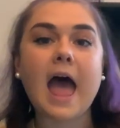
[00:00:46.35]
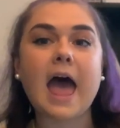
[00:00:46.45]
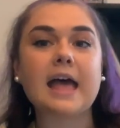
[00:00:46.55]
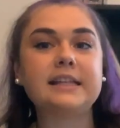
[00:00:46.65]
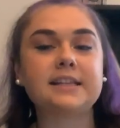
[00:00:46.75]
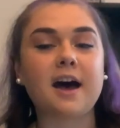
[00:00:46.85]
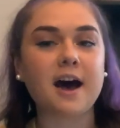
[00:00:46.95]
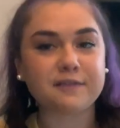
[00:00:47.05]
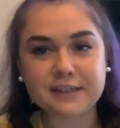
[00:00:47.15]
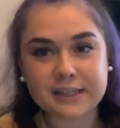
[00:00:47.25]
And
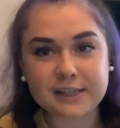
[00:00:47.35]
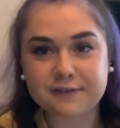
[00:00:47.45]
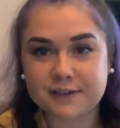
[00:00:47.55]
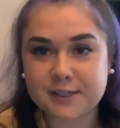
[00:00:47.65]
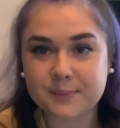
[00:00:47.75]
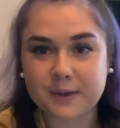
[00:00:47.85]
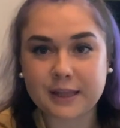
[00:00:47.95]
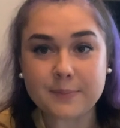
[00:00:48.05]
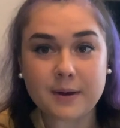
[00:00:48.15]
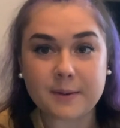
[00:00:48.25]
obviously the first book
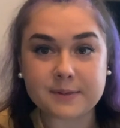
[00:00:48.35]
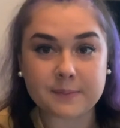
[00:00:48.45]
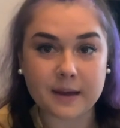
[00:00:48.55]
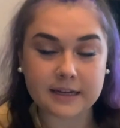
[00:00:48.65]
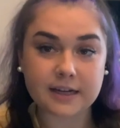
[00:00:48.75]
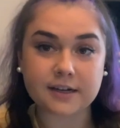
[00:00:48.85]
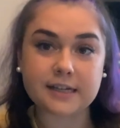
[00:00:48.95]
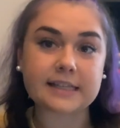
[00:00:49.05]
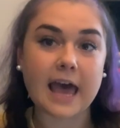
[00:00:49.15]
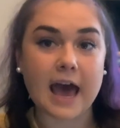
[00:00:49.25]
that pops to mind here is